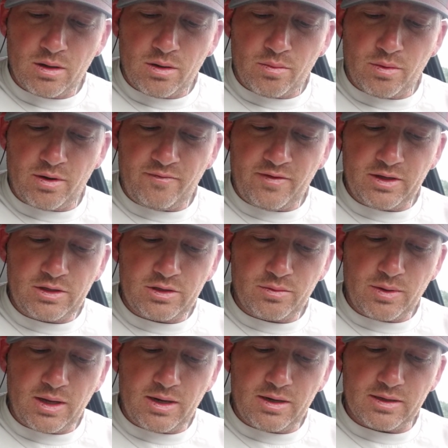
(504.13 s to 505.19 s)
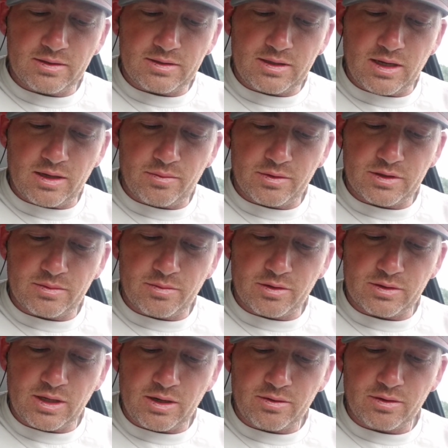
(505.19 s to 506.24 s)
What eventuated instead was the
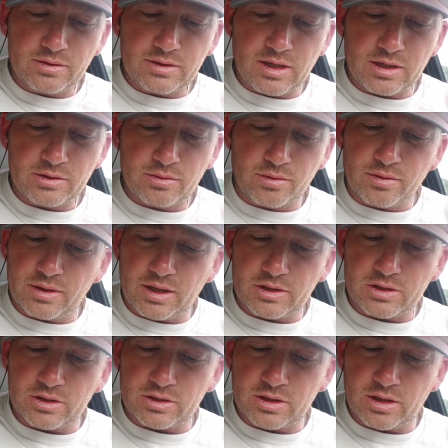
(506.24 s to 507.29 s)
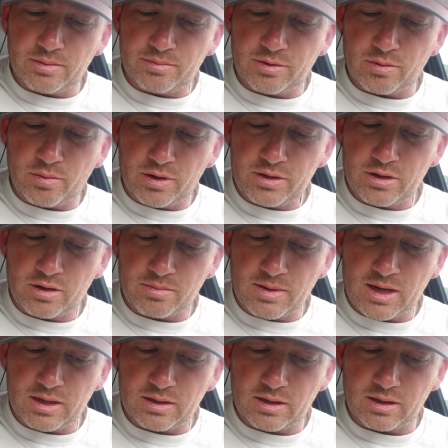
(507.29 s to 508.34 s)
most heterosexual relationship that one young
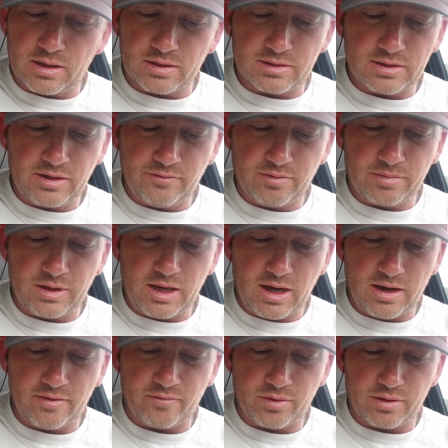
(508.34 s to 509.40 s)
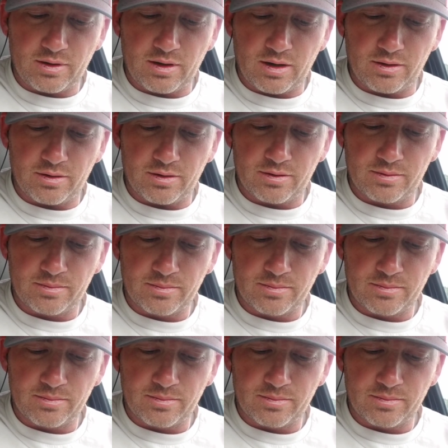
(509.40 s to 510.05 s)
man could conceivably have with another.